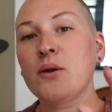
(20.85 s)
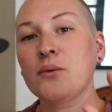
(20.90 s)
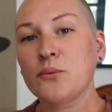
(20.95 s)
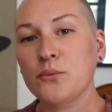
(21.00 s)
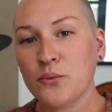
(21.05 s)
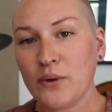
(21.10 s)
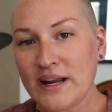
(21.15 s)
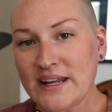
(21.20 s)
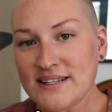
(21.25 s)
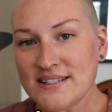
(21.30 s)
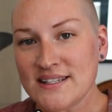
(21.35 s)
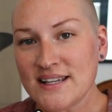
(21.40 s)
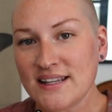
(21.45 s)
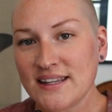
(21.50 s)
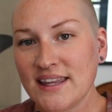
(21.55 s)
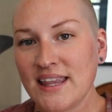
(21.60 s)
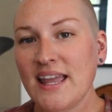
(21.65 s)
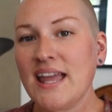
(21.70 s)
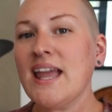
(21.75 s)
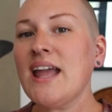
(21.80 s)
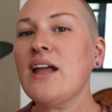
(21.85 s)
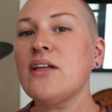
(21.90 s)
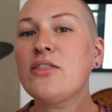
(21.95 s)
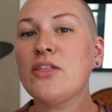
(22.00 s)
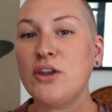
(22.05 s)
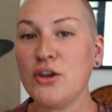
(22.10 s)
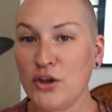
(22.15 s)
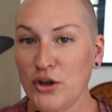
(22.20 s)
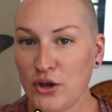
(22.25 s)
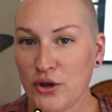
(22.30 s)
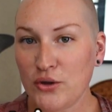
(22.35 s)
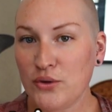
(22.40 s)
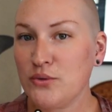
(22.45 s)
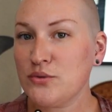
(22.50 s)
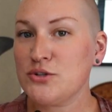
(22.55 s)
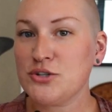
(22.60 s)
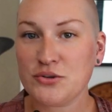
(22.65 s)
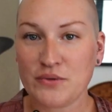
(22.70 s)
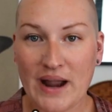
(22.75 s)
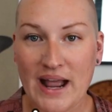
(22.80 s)
Recently, the
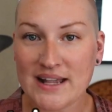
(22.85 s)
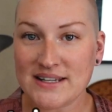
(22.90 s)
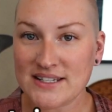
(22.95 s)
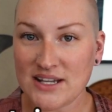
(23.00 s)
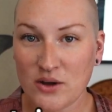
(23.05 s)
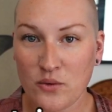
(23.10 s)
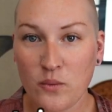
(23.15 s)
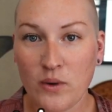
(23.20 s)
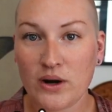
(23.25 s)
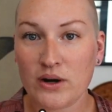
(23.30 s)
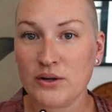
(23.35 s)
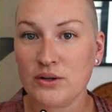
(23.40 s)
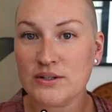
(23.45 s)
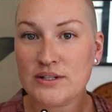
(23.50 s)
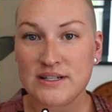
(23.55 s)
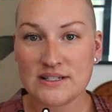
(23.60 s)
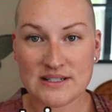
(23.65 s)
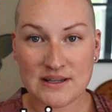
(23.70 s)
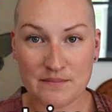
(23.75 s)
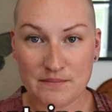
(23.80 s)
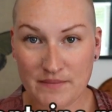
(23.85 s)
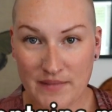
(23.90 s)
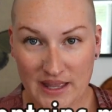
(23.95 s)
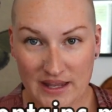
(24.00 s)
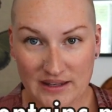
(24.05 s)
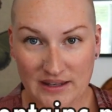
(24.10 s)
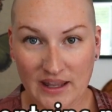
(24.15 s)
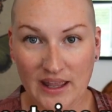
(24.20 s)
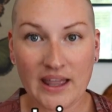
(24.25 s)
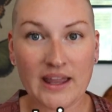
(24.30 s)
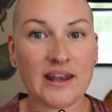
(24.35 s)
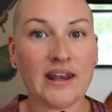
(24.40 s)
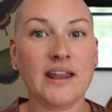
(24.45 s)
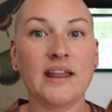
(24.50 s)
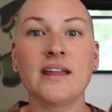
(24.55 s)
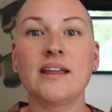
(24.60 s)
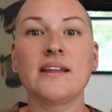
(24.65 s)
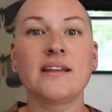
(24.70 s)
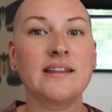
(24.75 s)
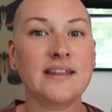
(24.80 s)
new Jurassic World Dominion
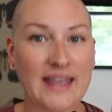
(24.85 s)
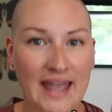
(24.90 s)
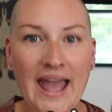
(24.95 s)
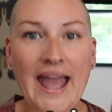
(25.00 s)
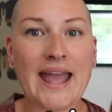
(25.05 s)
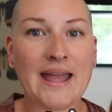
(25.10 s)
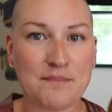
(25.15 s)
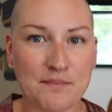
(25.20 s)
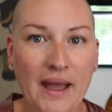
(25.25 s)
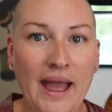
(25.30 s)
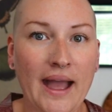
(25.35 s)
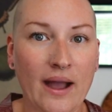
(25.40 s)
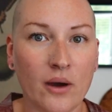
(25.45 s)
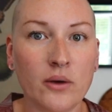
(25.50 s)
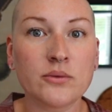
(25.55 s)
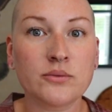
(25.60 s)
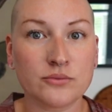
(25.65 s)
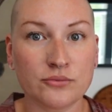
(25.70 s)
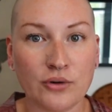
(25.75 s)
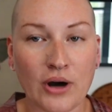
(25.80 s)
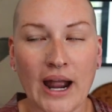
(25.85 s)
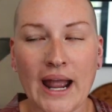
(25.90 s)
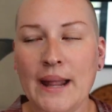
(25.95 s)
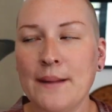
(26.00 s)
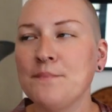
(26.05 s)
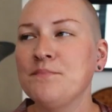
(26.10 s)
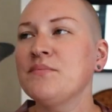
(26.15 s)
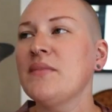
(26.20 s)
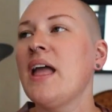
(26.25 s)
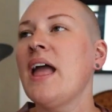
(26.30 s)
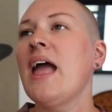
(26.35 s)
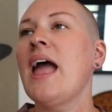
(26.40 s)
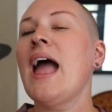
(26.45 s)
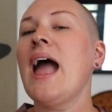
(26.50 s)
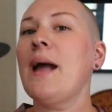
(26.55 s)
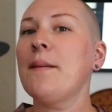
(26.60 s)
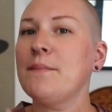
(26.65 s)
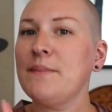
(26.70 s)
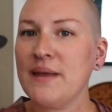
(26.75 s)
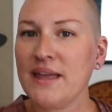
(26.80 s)
came out, right?
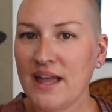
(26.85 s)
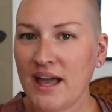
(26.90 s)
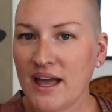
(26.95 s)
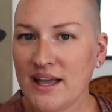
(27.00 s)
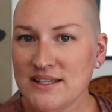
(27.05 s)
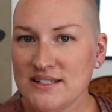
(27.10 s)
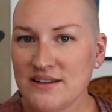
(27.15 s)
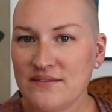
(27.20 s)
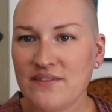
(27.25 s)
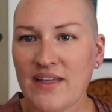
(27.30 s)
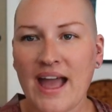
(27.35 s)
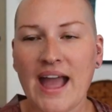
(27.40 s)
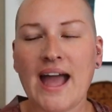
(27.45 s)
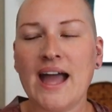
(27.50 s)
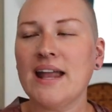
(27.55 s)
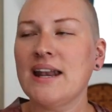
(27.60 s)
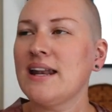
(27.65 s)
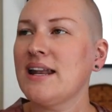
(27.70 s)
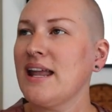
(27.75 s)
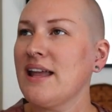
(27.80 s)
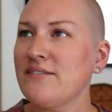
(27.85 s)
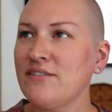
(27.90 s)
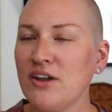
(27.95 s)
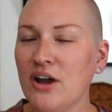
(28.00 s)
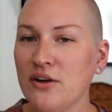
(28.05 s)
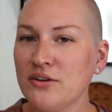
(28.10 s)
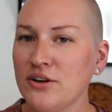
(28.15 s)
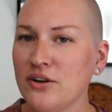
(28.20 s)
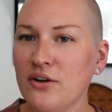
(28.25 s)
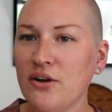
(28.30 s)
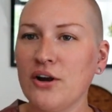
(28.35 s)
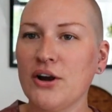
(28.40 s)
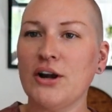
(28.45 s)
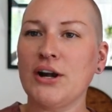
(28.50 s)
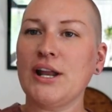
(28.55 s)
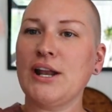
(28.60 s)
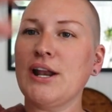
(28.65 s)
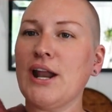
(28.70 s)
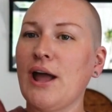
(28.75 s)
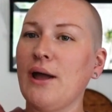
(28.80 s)
And because of that, if y'all don't
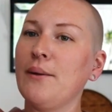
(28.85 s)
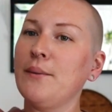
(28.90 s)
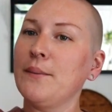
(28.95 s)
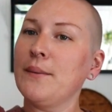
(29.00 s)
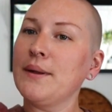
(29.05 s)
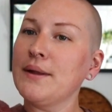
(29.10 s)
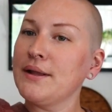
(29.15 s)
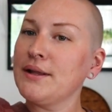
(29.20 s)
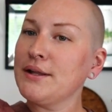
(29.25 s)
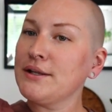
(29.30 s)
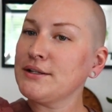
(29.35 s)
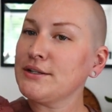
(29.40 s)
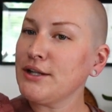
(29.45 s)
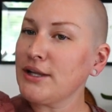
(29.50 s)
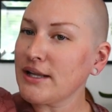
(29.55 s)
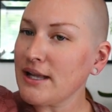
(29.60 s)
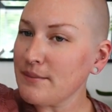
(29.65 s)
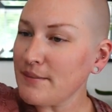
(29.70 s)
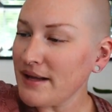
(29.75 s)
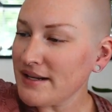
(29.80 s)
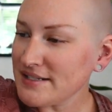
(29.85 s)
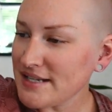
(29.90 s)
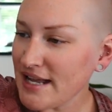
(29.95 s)
already know, Look at my